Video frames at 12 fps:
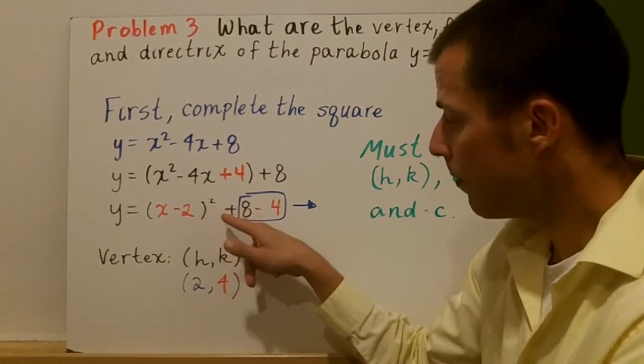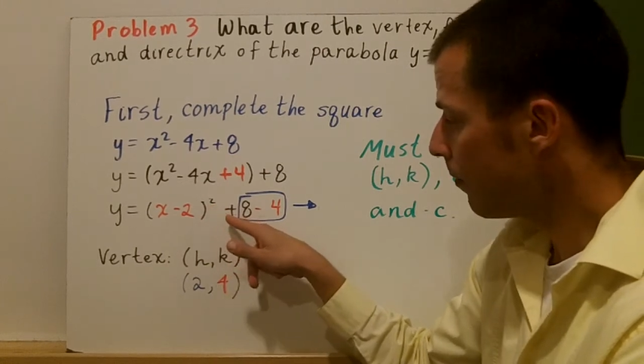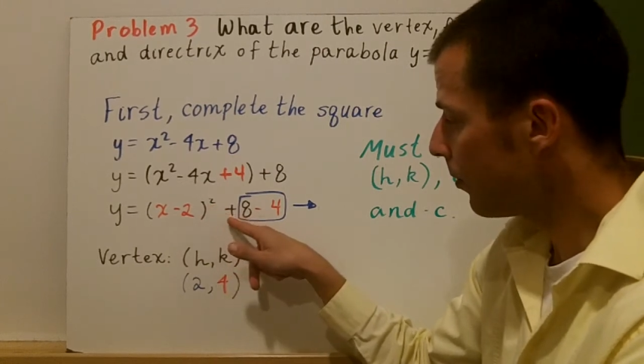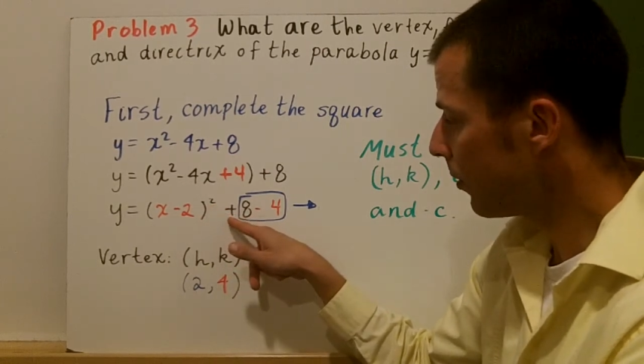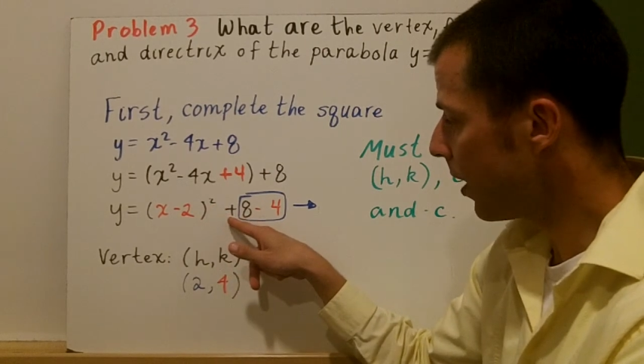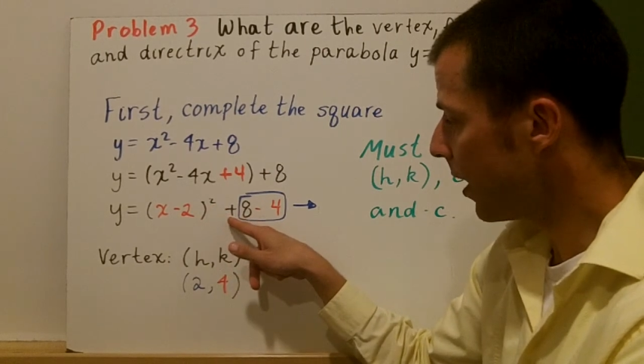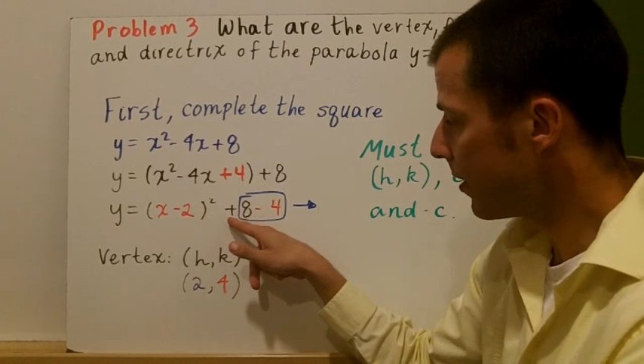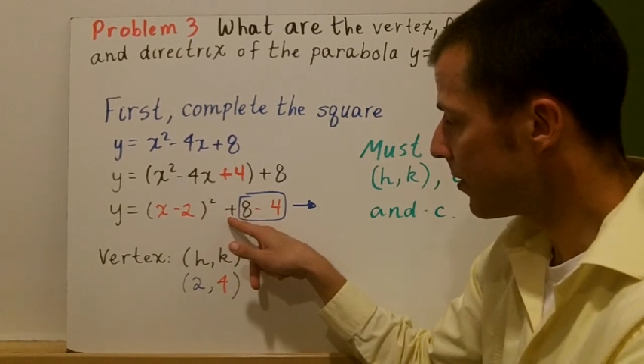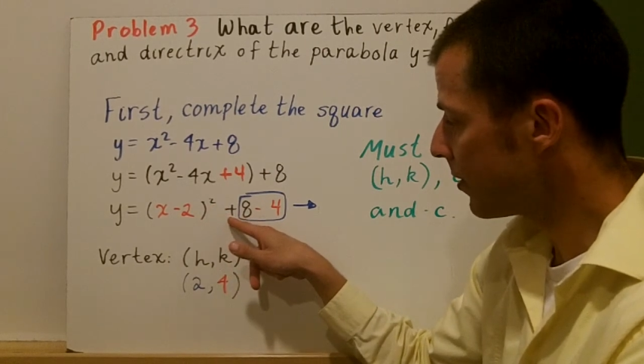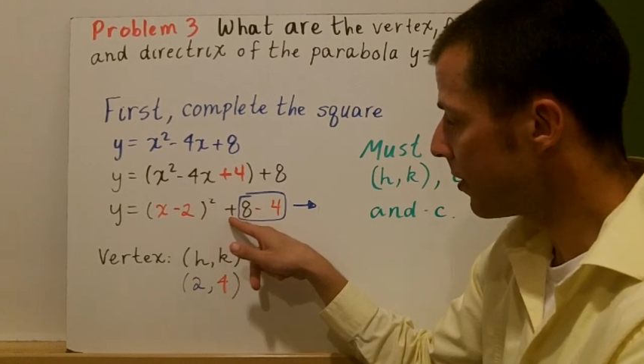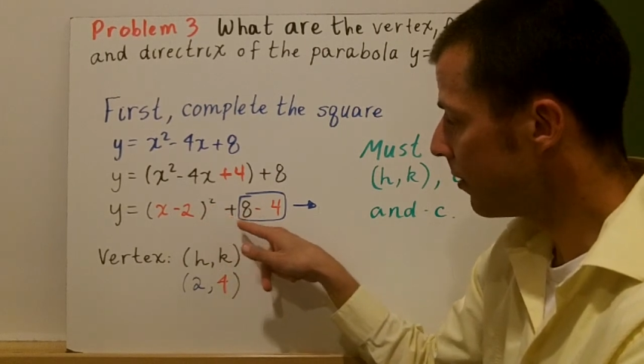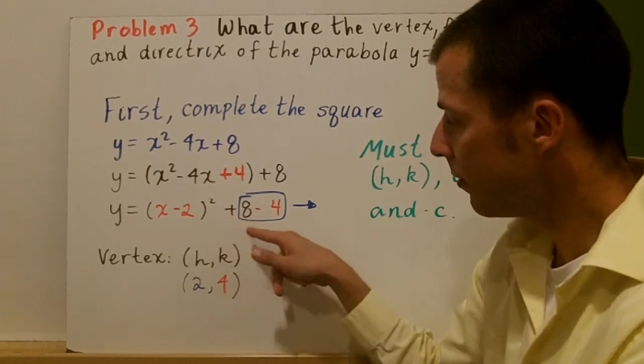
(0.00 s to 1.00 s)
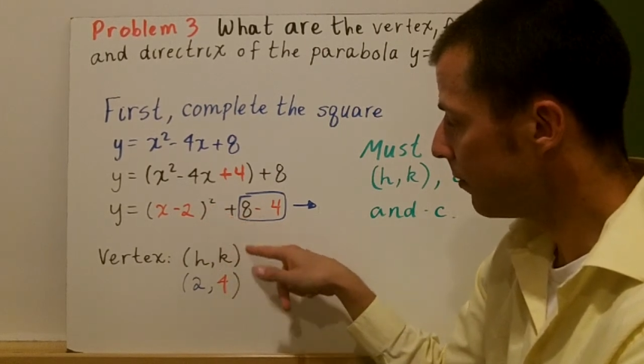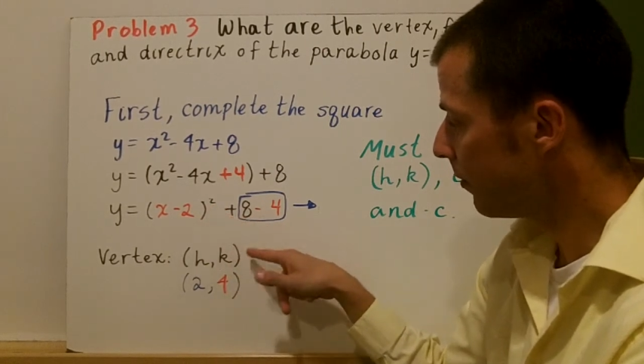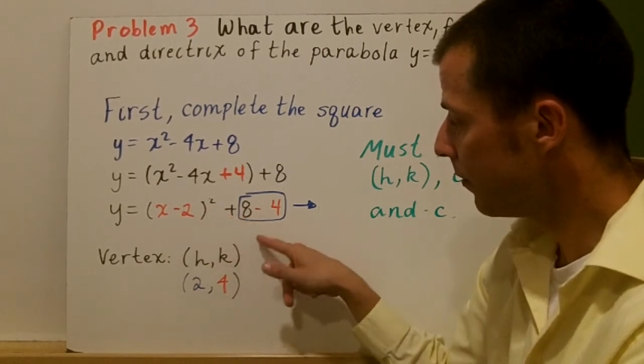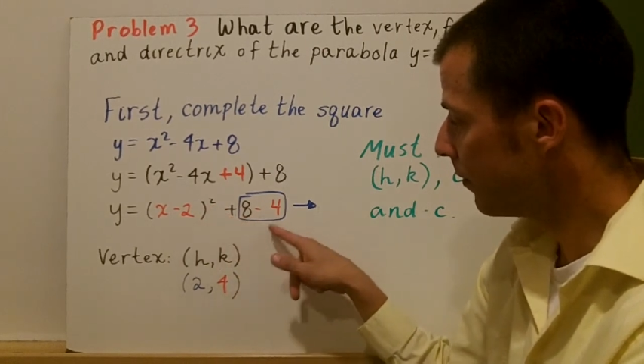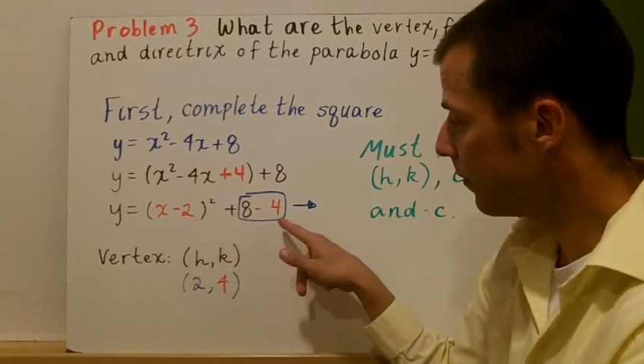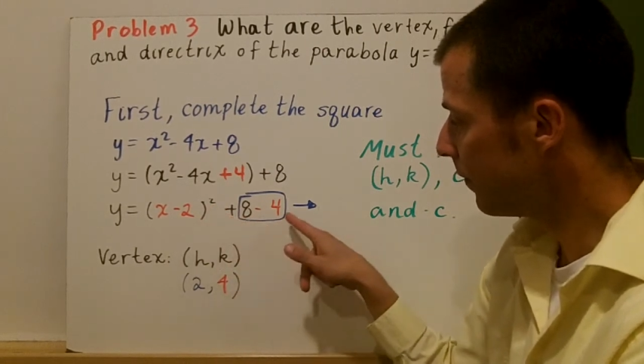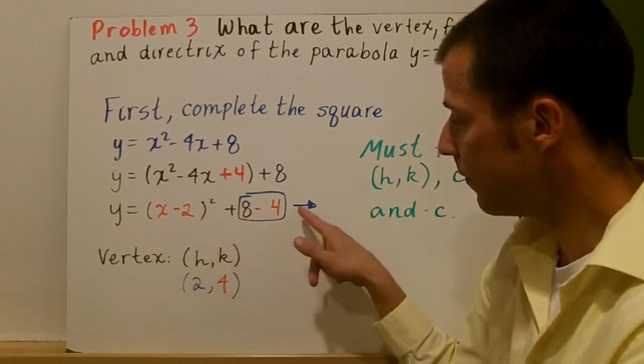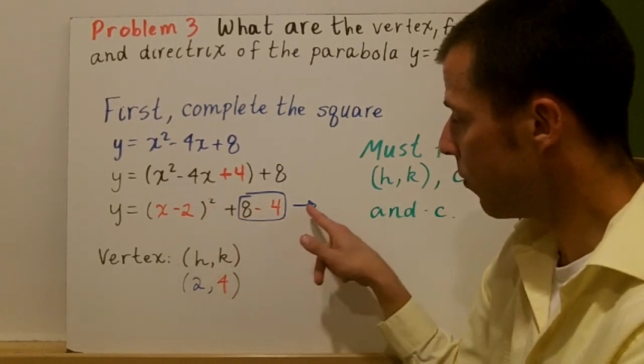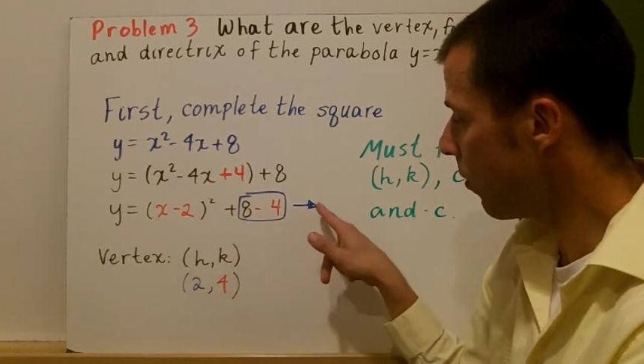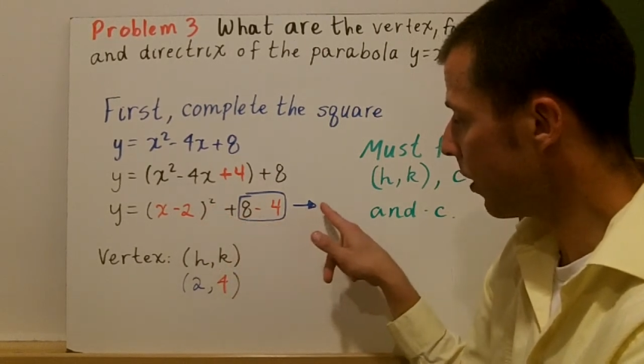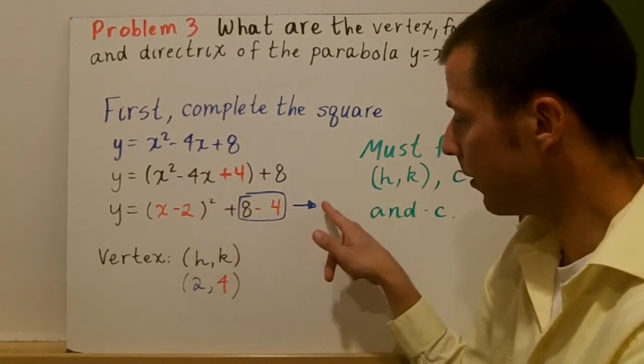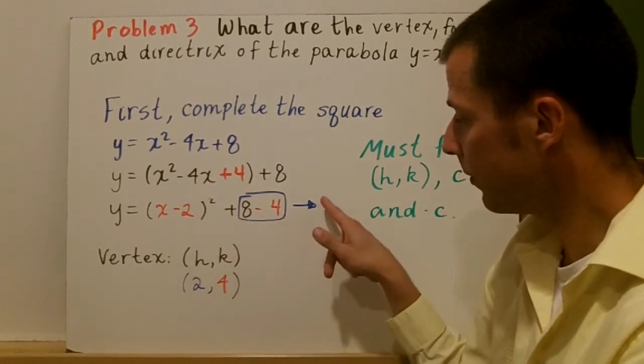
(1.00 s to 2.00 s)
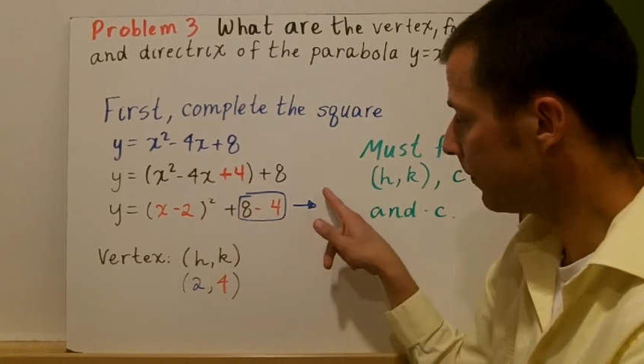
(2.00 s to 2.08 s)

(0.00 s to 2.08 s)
plus 4.